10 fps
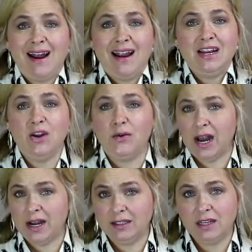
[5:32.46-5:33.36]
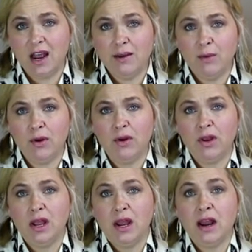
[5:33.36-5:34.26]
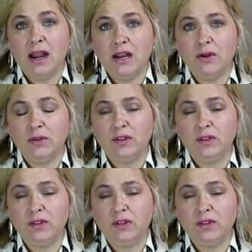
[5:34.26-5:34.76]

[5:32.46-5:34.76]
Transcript: I didn't know it had a timer, and I didn't know